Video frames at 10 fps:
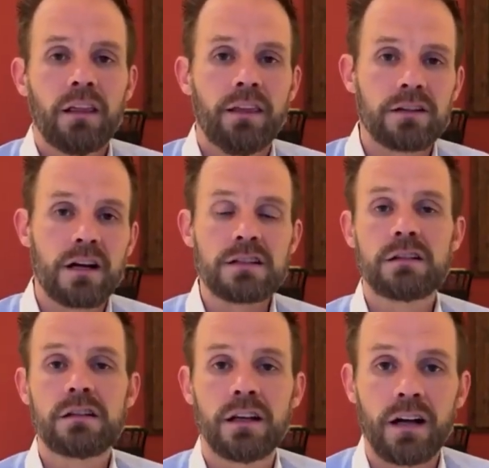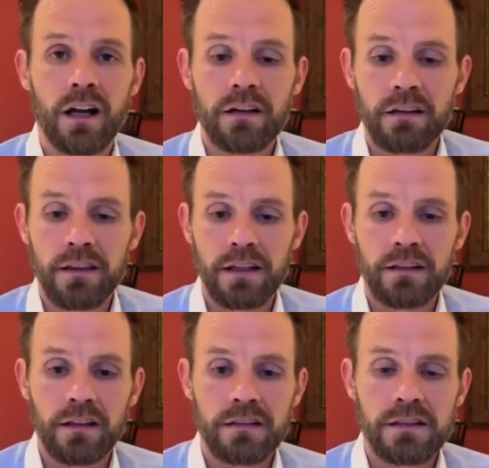There's also the other thing
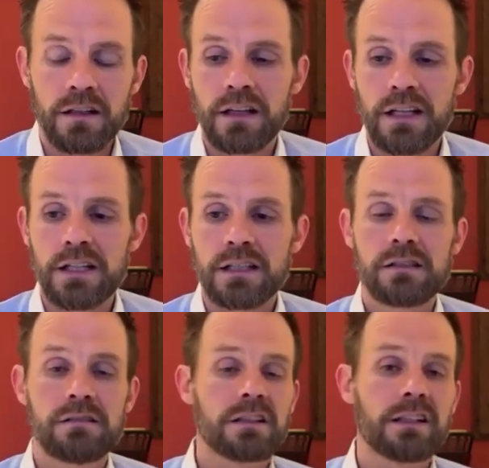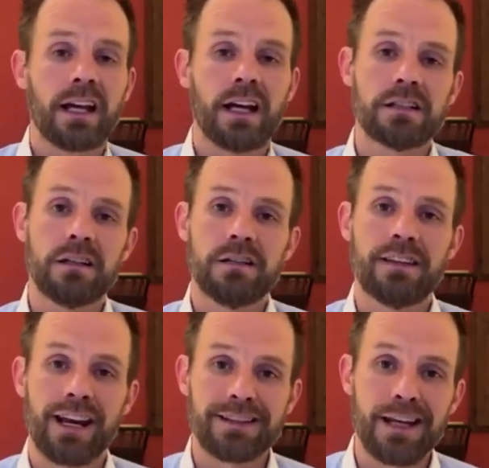to consider is, just like I showed you in
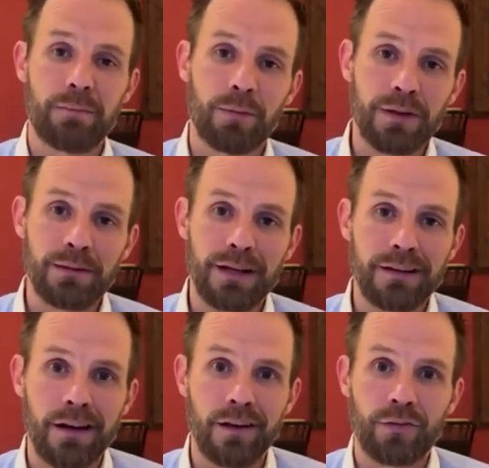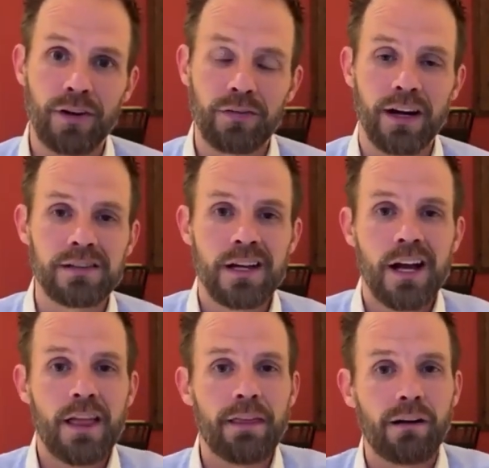that example with the McDonald's French fries,
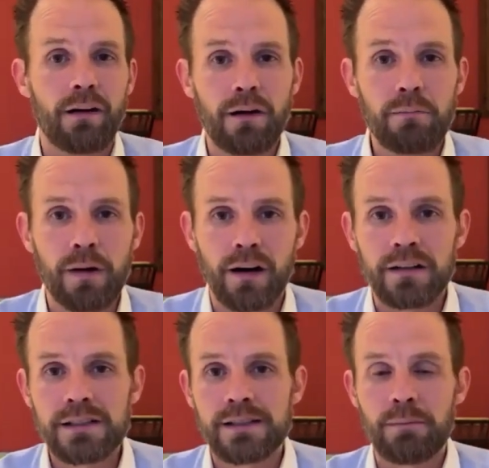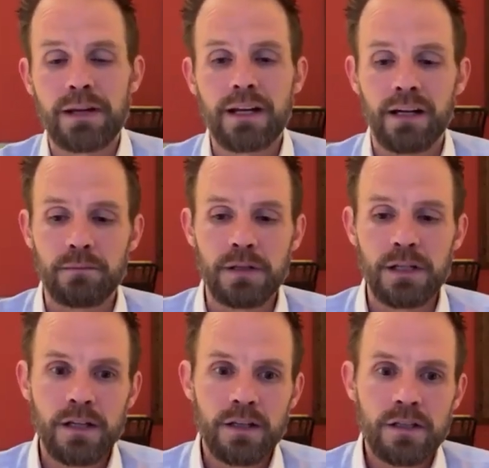there are marks that become
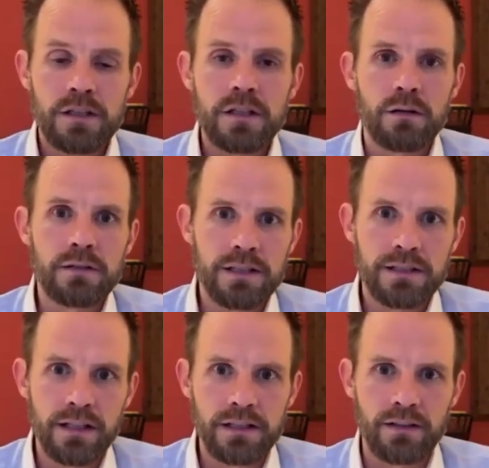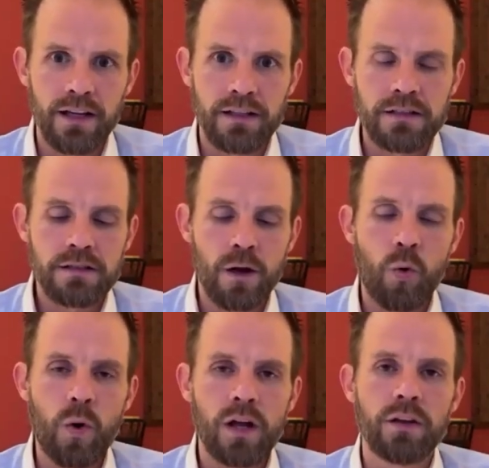so distinctive and so
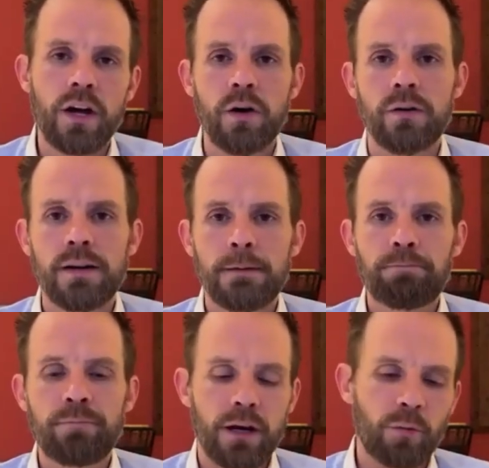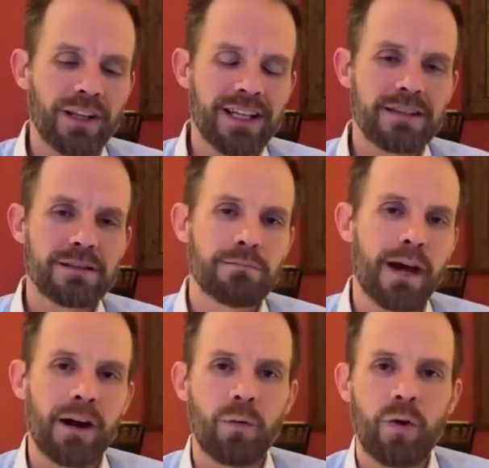well known that it really doesn't
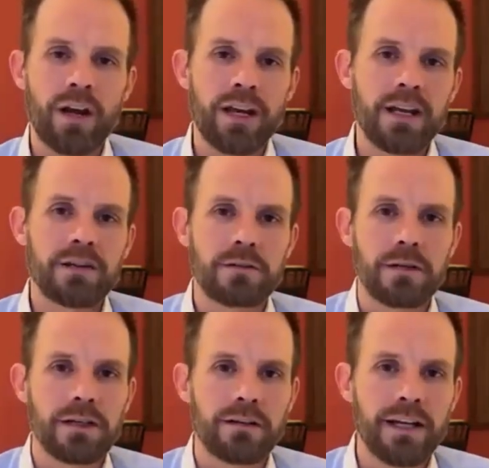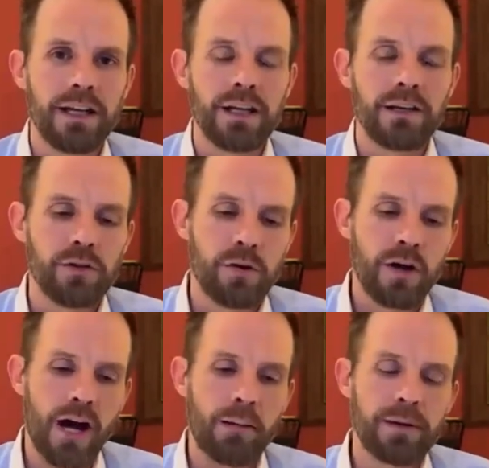matter what industry you're in. If you
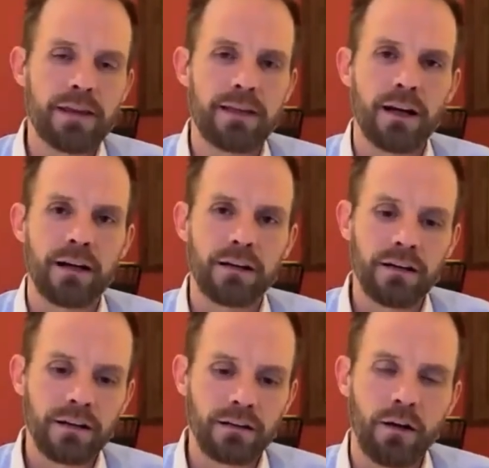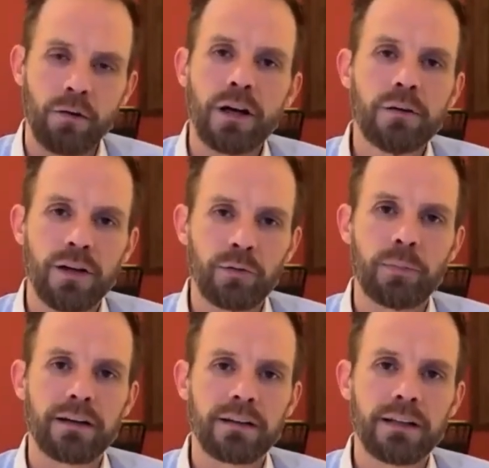copy their logo,
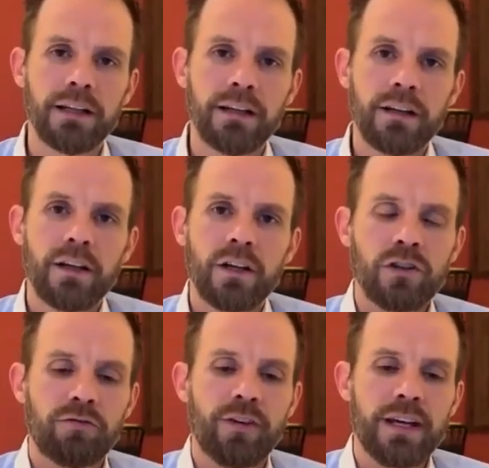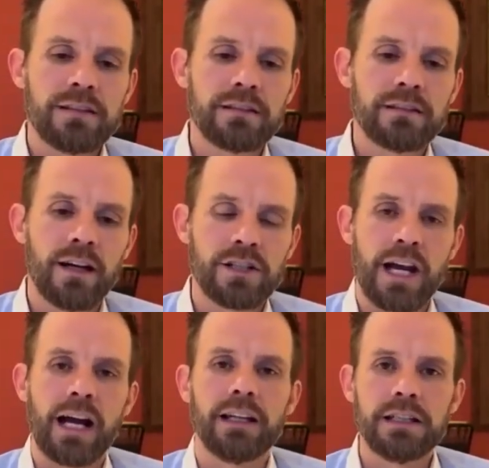especially, you'll face a
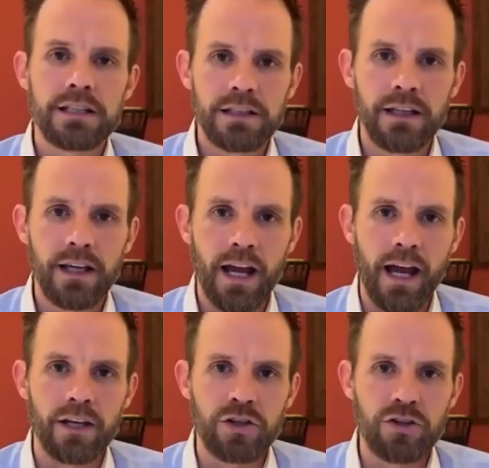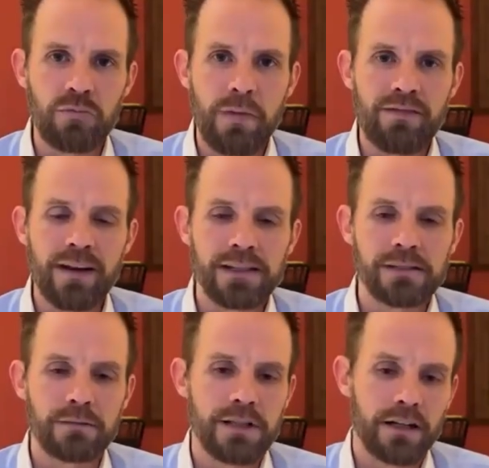challenge and you may face
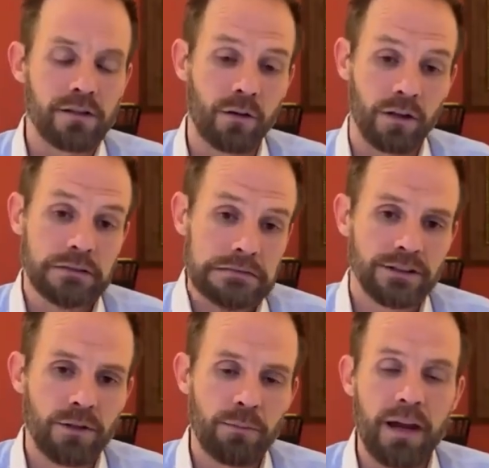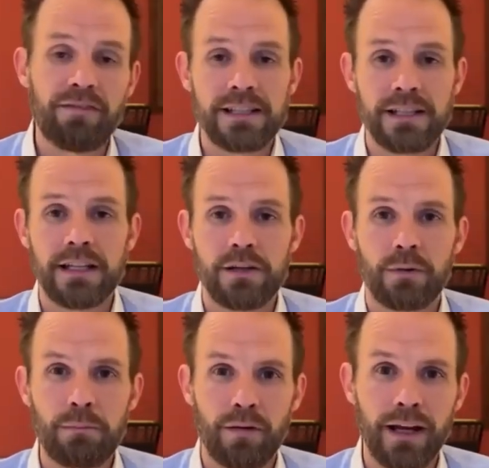a rejection, or you may face a need to
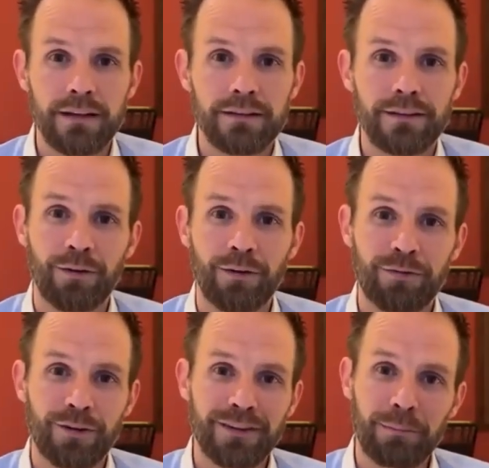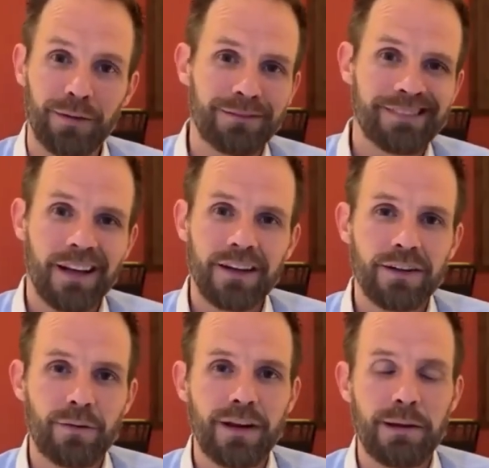rebrand. So for example,
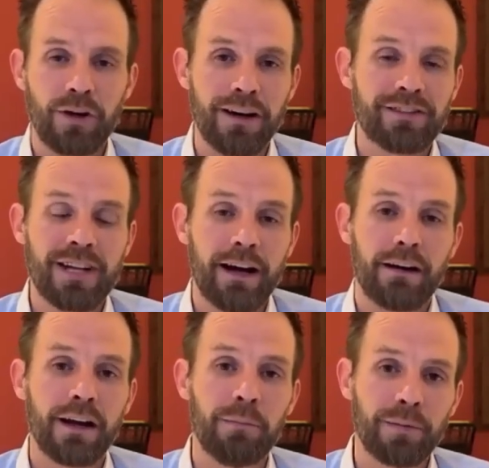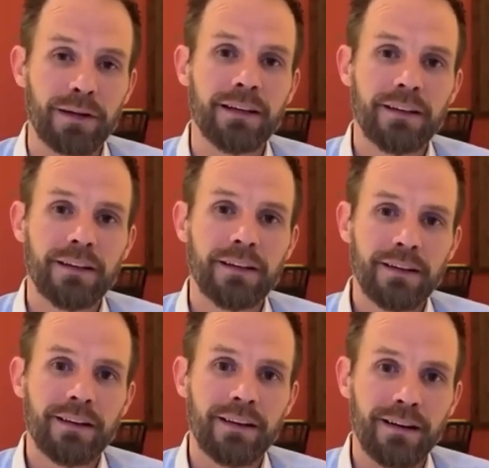don't name your tire company
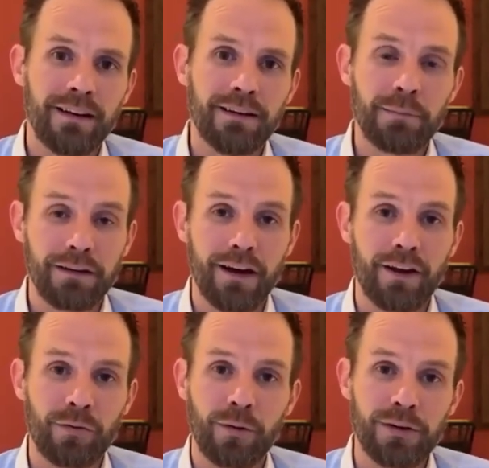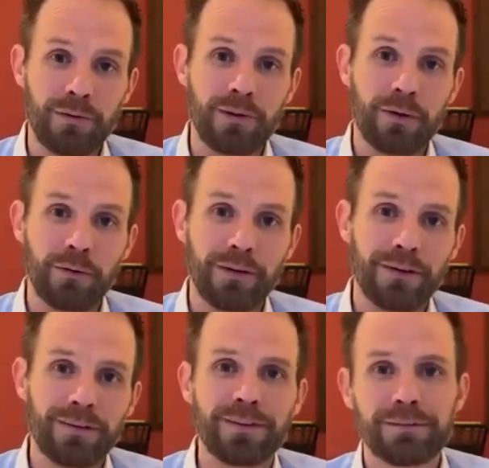McDonald's or use the golden arches.